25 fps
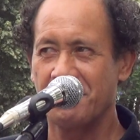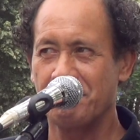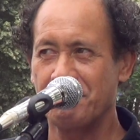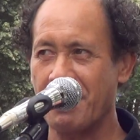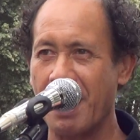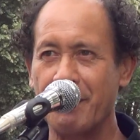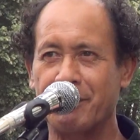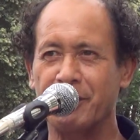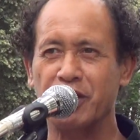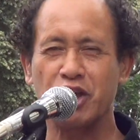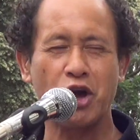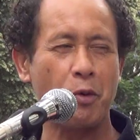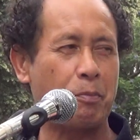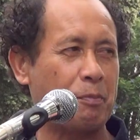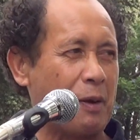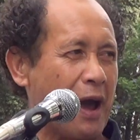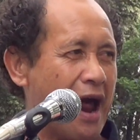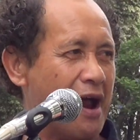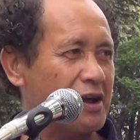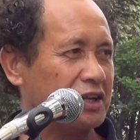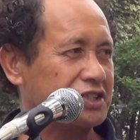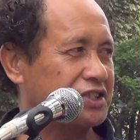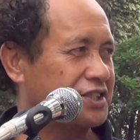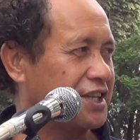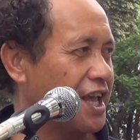Maybe your
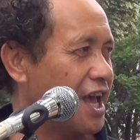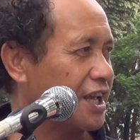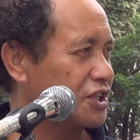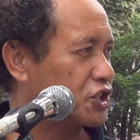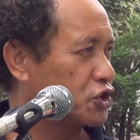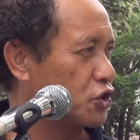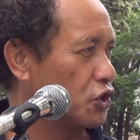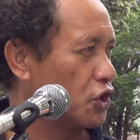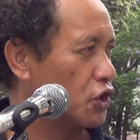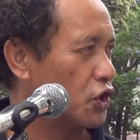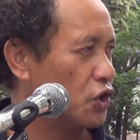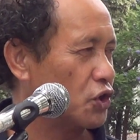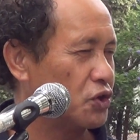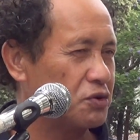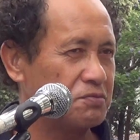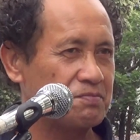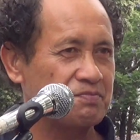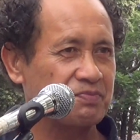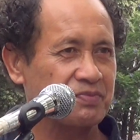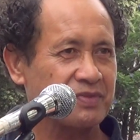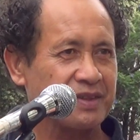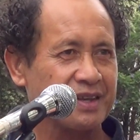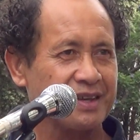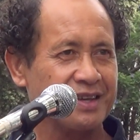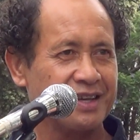parents says to you,
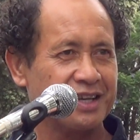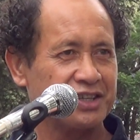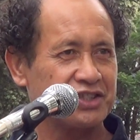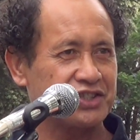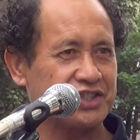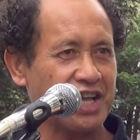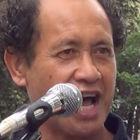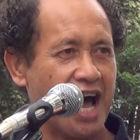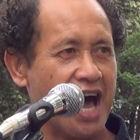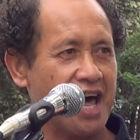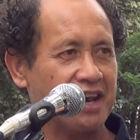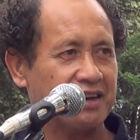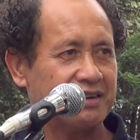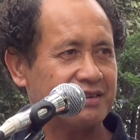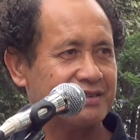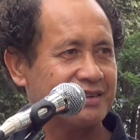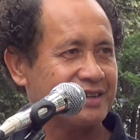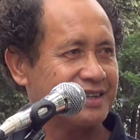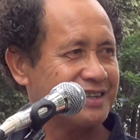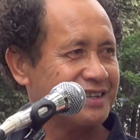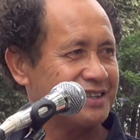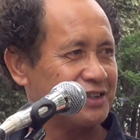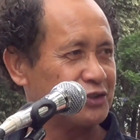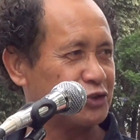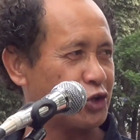son,
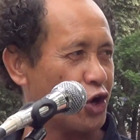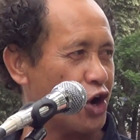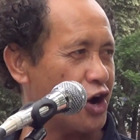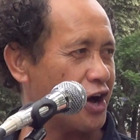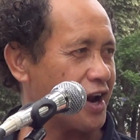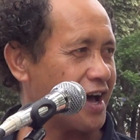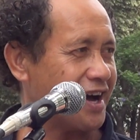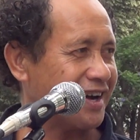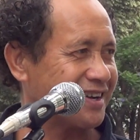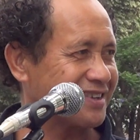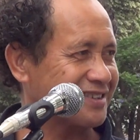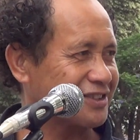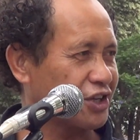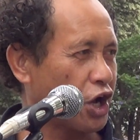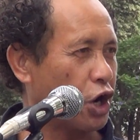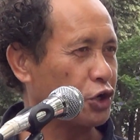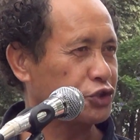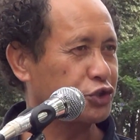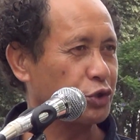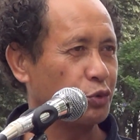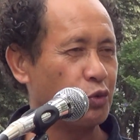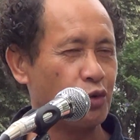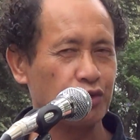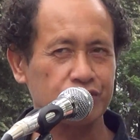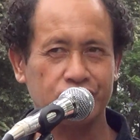daughter, go
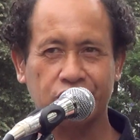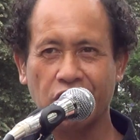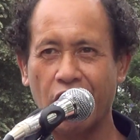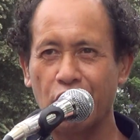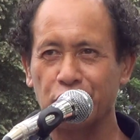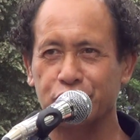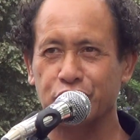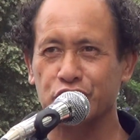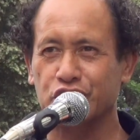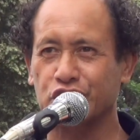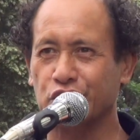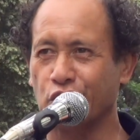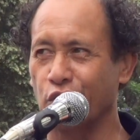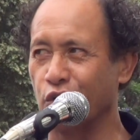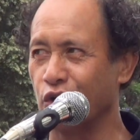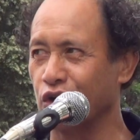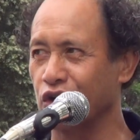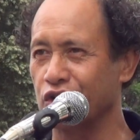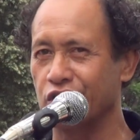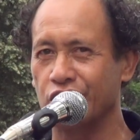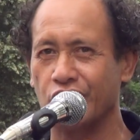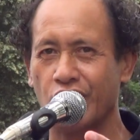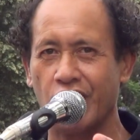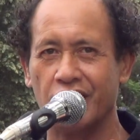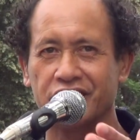to go to
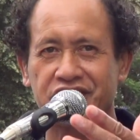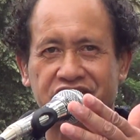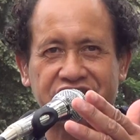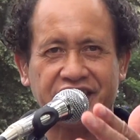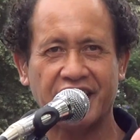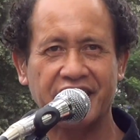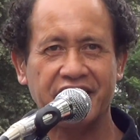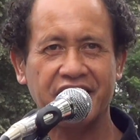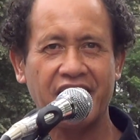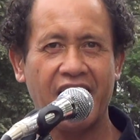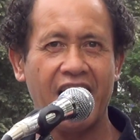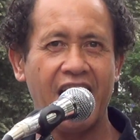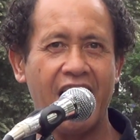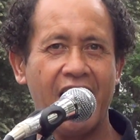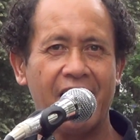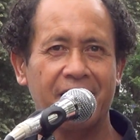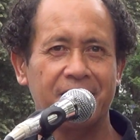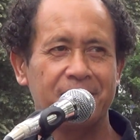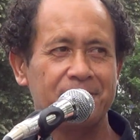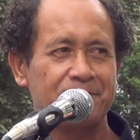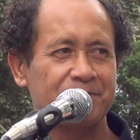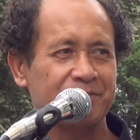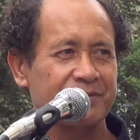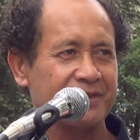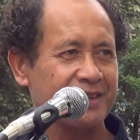school, learn, study hard,
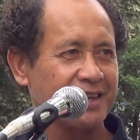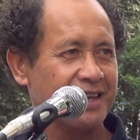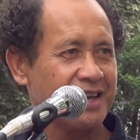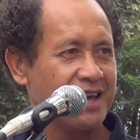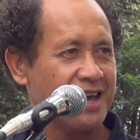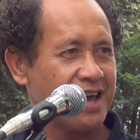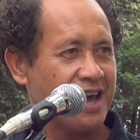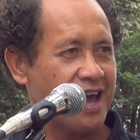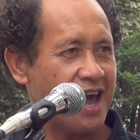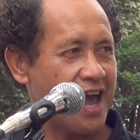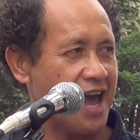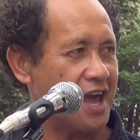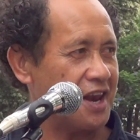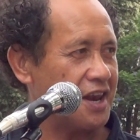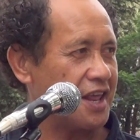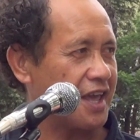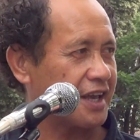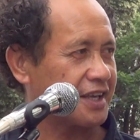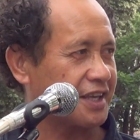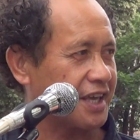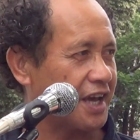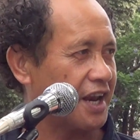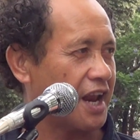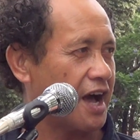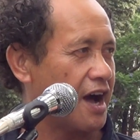and
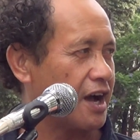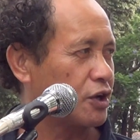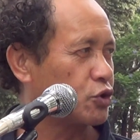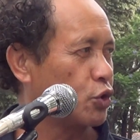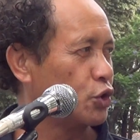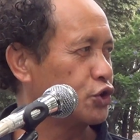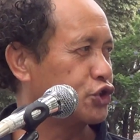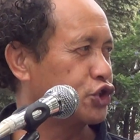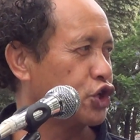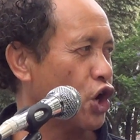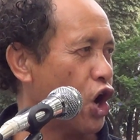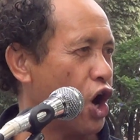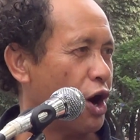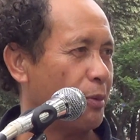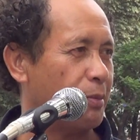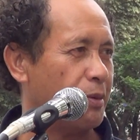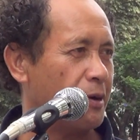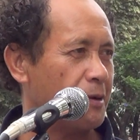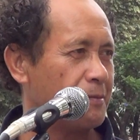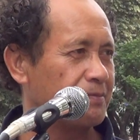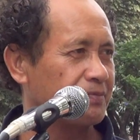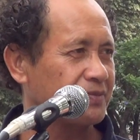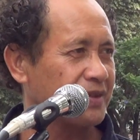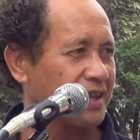get a good job.